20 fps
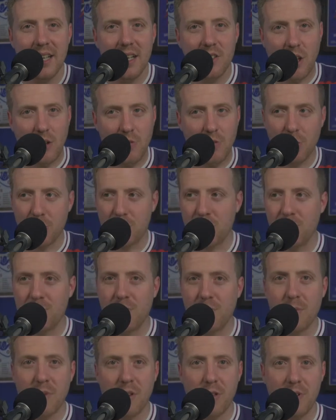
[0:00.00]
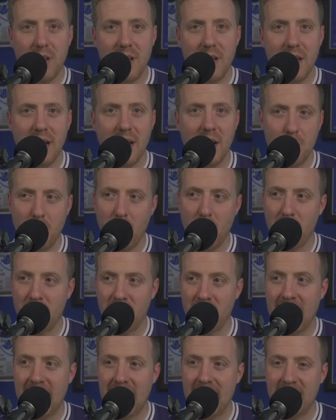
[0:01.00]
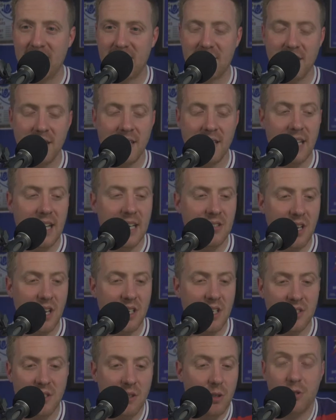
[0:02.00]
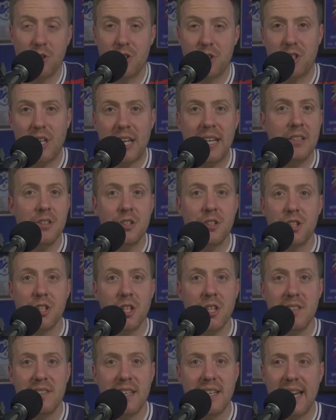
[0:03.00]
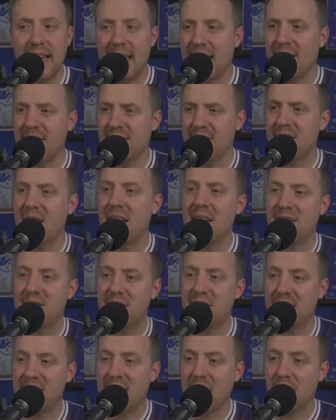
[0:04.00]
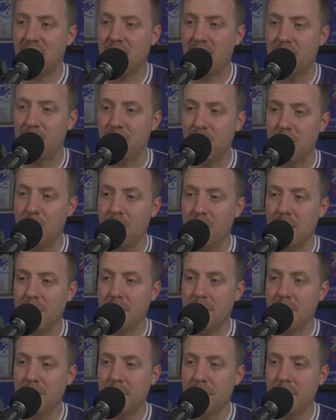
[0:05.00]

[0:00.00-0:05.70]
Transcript: So Russell from the Three Line podcast has launched England Shirt Day. It's the 10th of June.